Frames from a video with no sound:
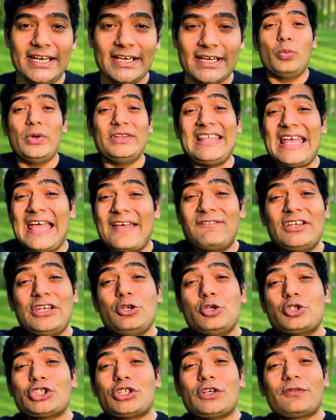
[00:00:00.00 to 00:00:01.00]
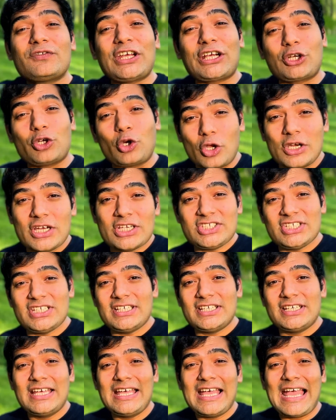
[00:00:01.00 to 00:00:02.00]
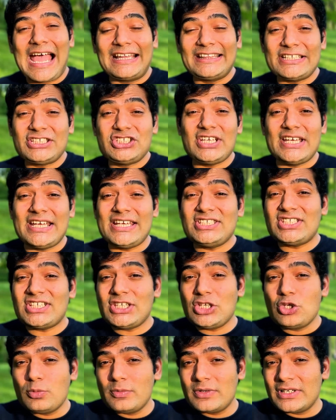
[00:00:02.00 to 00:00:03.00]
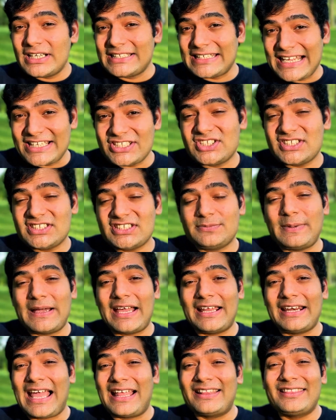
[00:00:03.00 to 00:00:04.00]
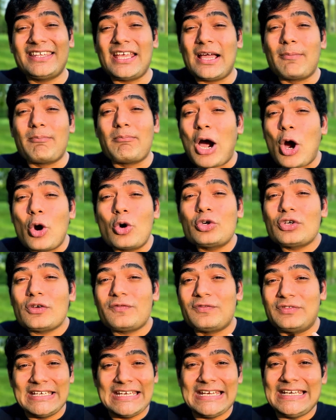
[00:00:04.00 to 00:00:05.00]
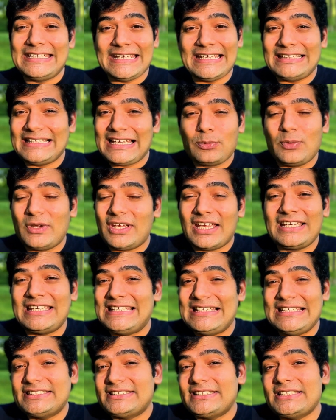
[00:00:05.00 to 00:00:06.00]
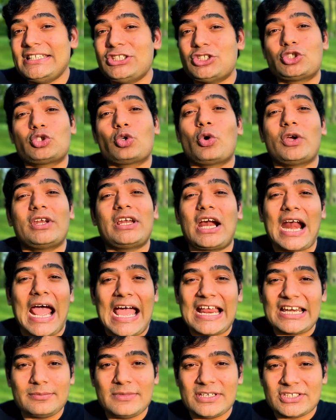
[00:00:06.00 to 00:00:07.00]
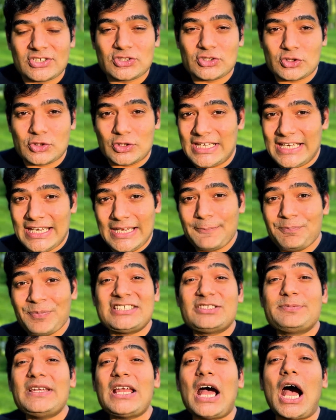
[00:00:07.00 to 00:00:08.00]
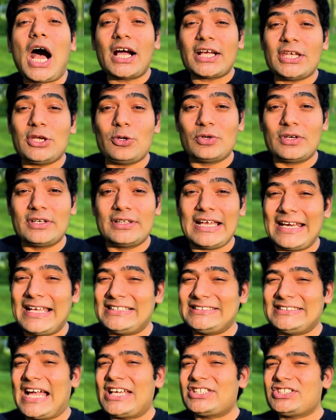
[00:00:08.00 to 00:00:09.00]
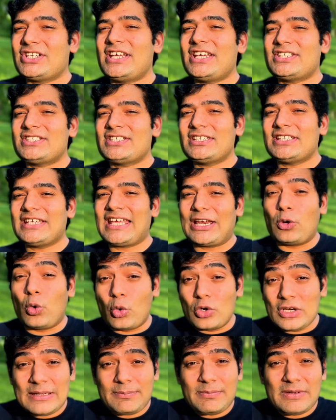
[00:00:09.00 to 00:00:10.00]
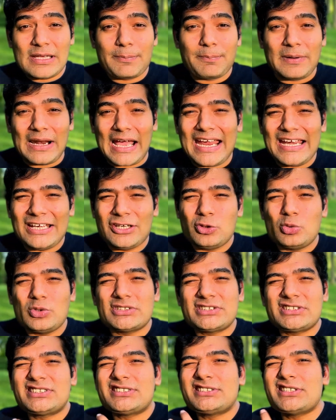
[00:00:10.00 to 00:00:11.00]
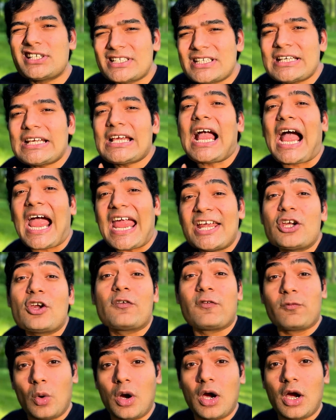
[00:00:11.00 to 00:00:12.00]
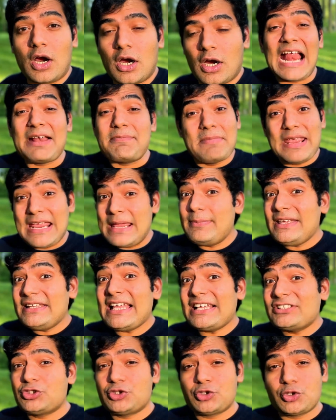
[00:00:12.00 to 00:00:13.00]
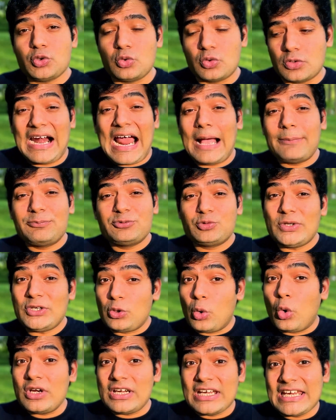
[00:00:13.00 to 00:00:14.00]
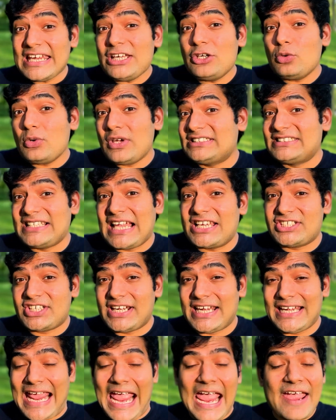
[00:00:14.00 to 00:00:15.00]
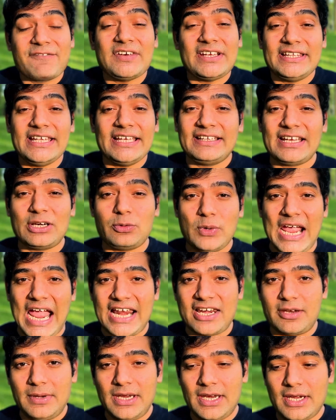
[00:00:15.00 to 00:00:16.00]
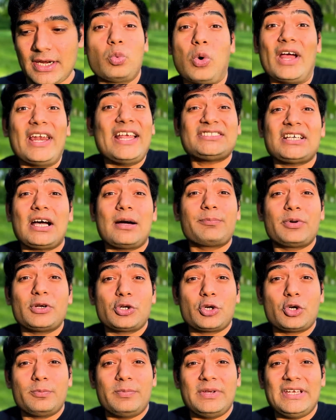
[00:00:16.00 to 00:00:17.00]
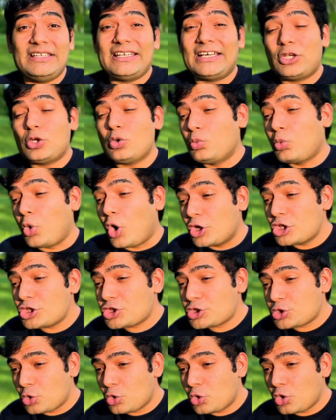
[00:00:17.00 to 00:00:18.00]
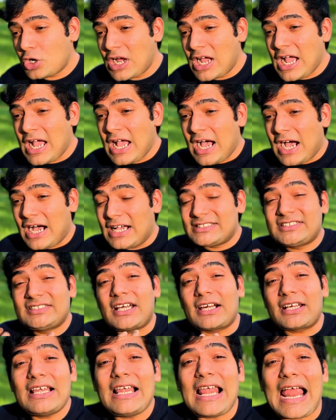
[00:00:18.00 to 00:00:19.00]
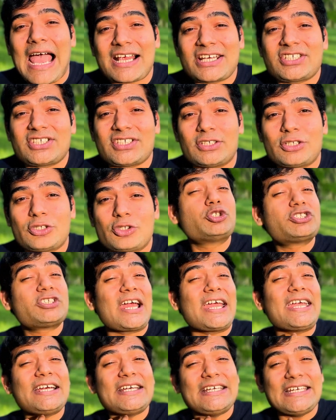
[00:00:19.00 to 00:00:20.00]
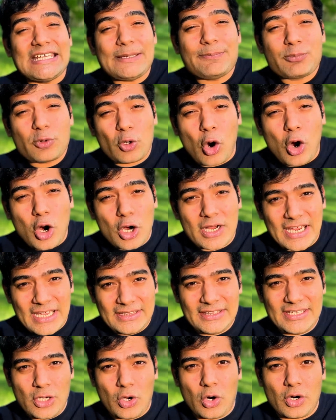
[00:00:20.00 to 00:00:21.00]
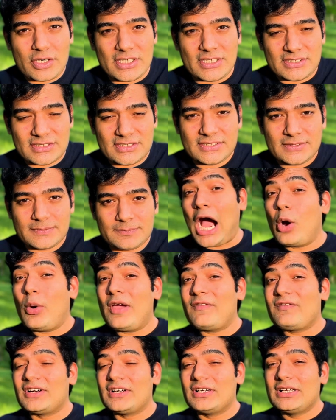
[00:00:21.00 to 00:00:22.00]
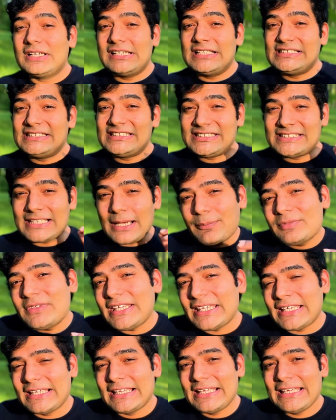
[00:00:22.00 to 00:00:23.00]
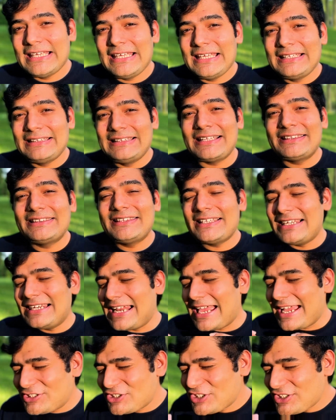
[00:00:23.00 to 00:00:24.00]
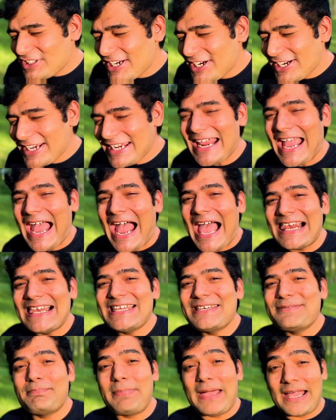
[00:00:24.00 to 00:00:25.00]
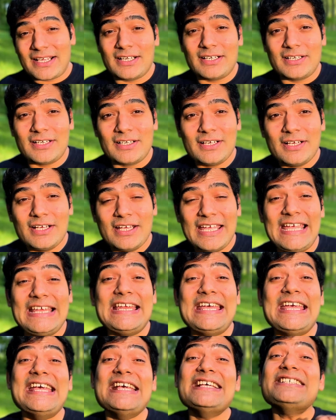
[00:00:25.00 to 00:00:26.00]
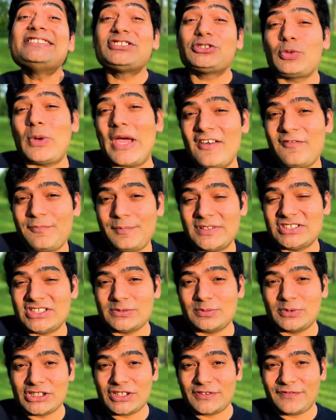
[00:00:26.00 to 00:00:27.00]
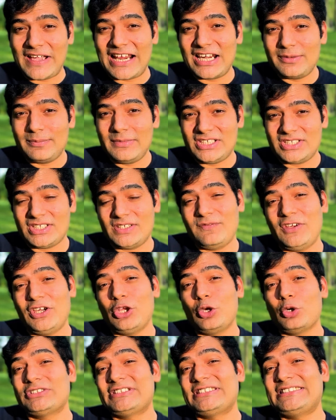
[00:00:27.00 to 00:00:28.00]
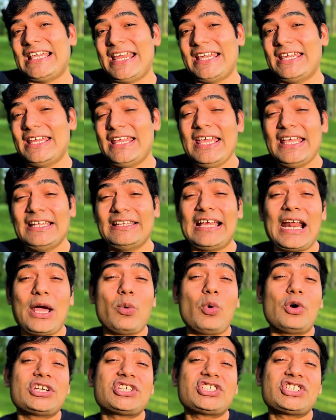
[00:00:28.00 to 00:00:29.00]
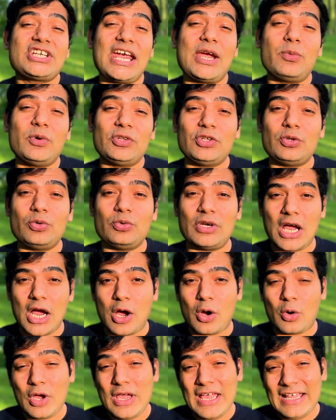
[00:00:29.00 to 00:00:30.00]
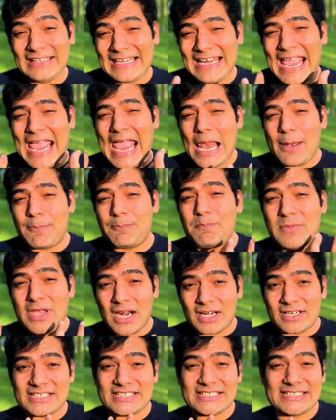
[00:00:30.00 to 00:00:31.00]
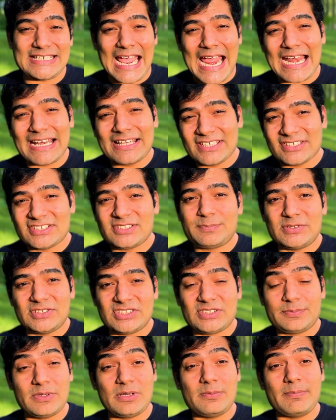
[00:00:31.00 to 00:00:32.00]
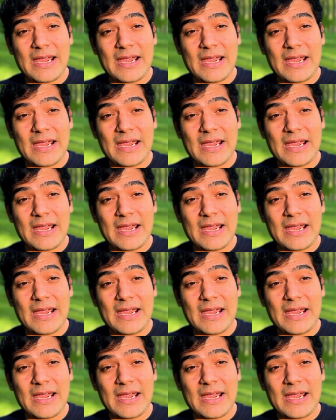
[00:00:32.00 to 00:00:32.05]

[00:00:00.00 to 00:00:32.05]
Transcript: With the evolution of technology and the change in human attention span and the amount of detail that we can easily show in our animations today, it's been argued that exaggeration can only be applied to a certain kind of work. And maybe that's true. Perhaps we don't need to exaggerate everything that we animate. One example could be that you want to show a subtle action to strike a deep chord in the audience. However, something that the legendary Alan Becker in his 12 Principles of Animation video said that I want to share with you now that helped me understand this principle